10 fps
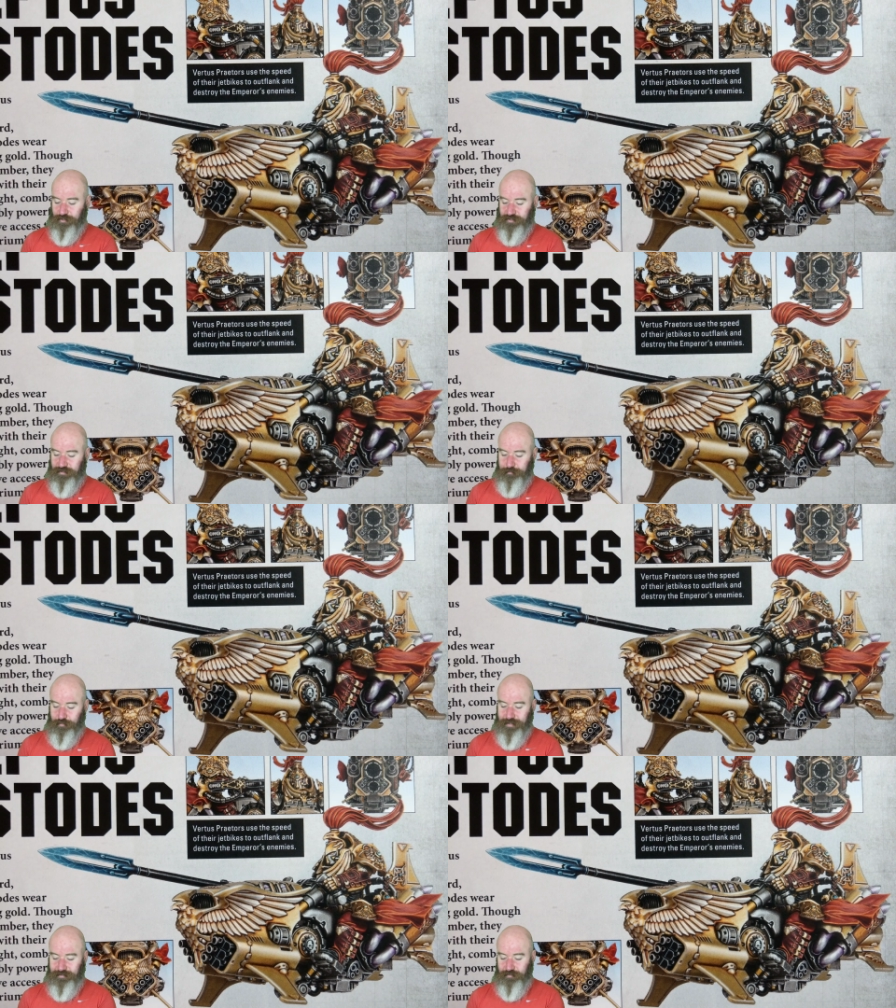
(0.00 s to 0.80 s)
Virtus
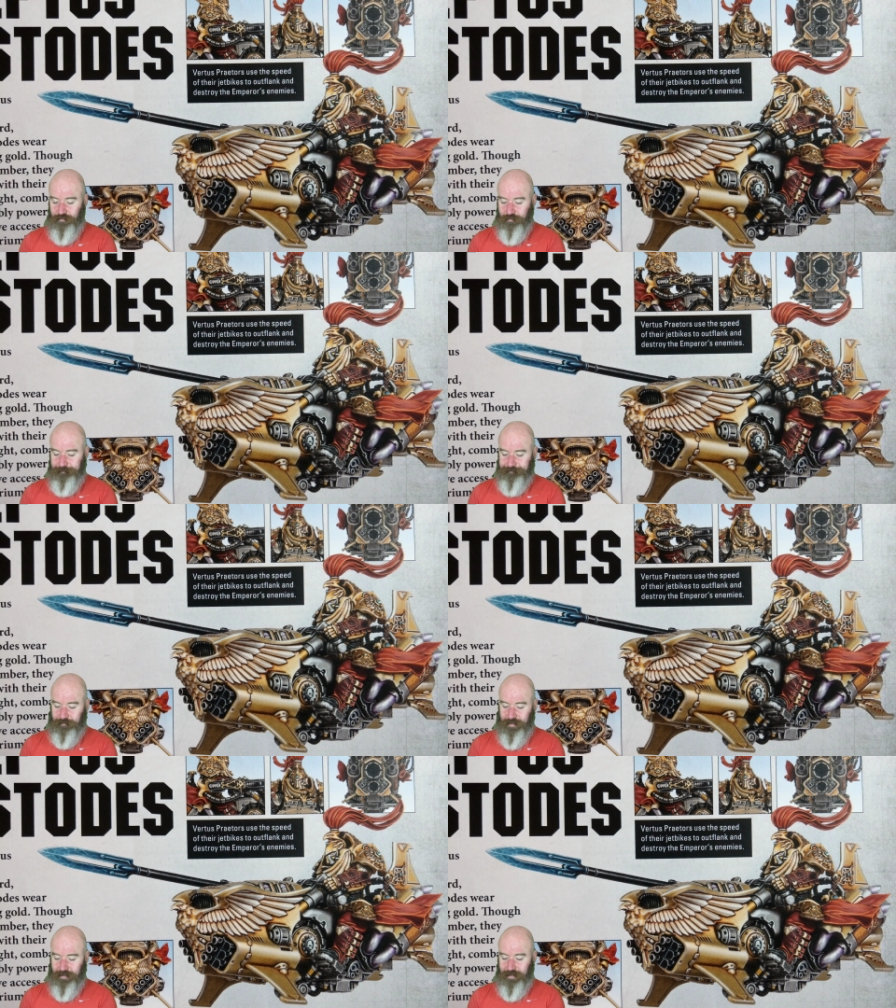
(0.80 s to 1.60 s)
Praetor
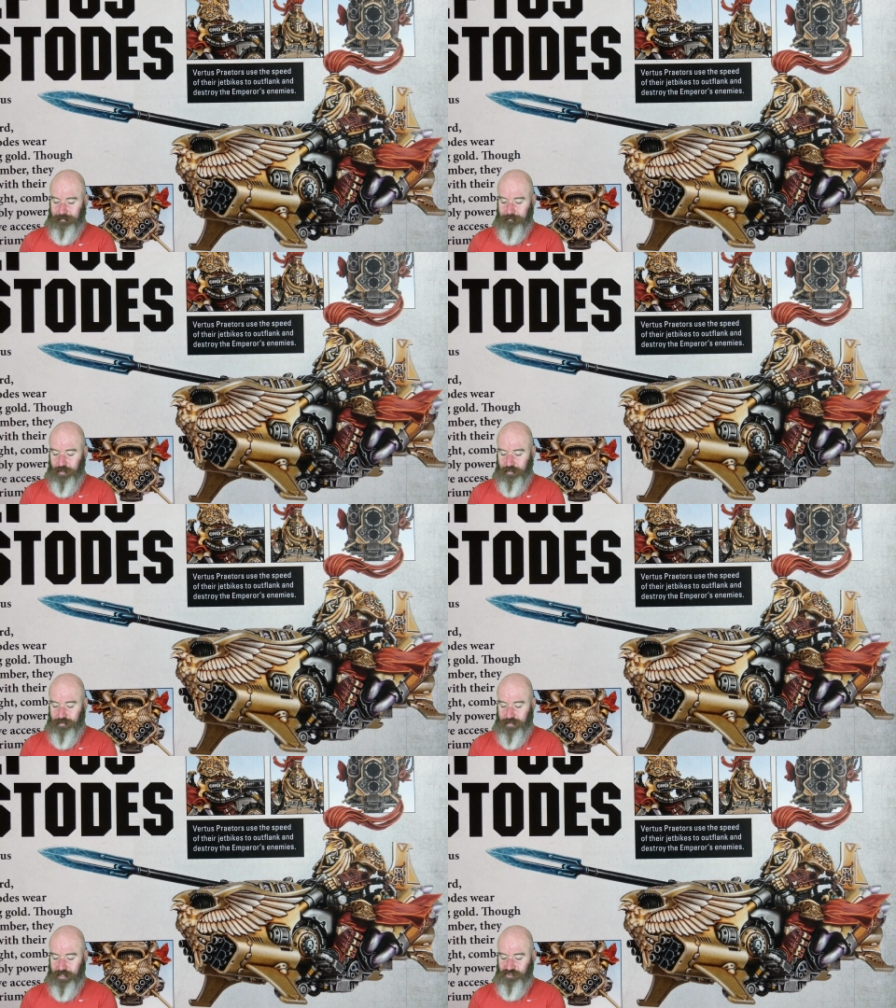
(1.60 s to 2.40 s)

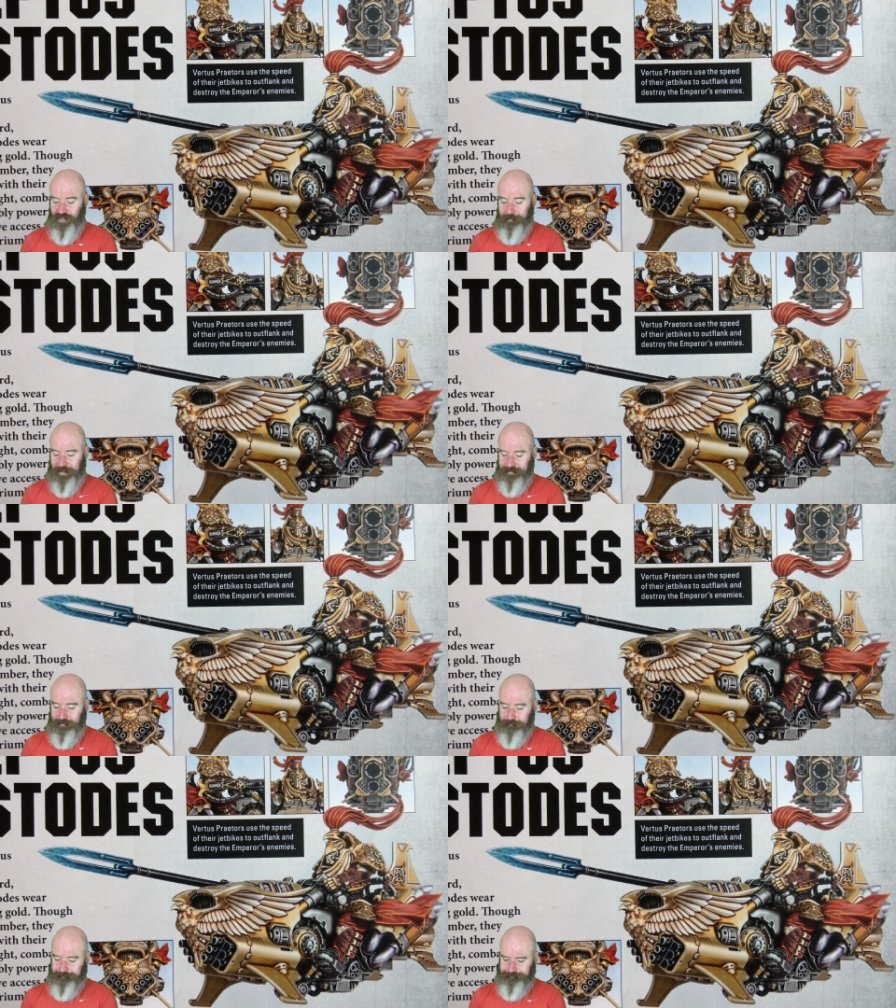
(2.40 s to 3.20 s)
on a jet bike.